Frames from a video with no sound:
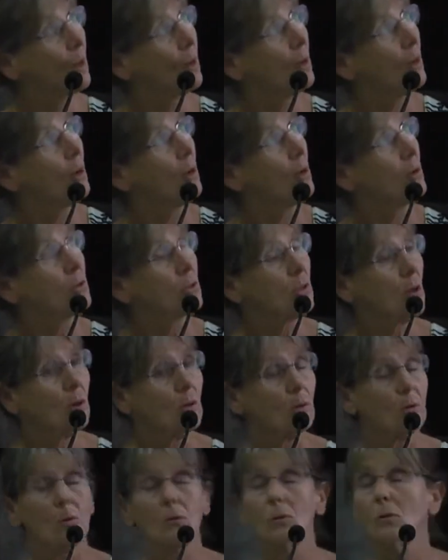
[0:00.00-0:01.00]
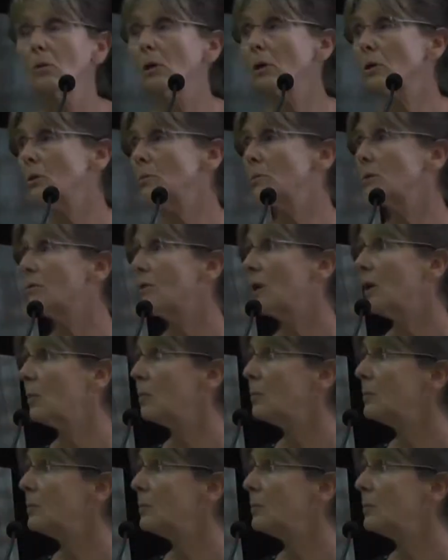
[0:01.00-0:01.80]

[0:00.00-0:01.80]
So, curriculum development